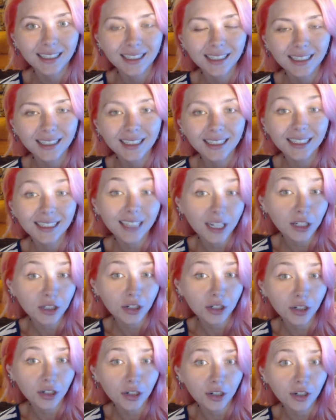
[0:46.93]

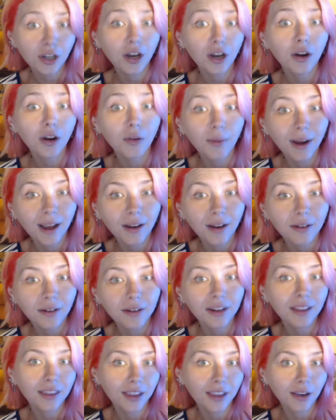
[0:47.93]
centered around
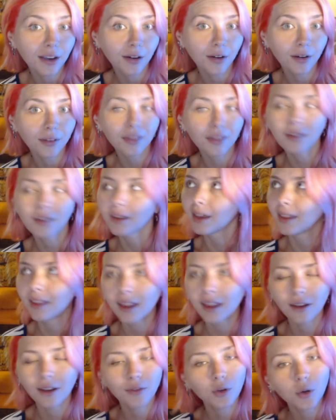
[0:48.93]
the Earth. And then,
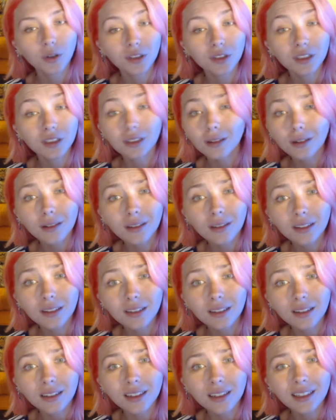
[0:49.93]
of course, the Earth is
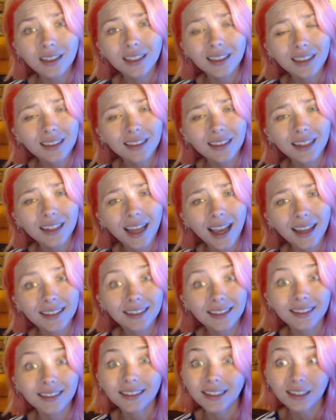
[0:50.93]
on a tilted
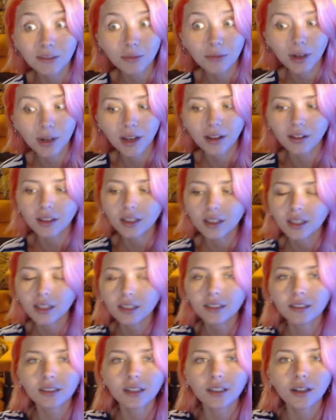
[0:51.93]
axis as well.
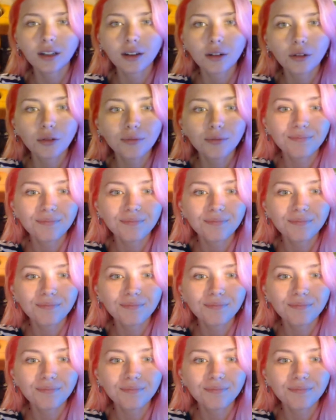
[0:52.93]
So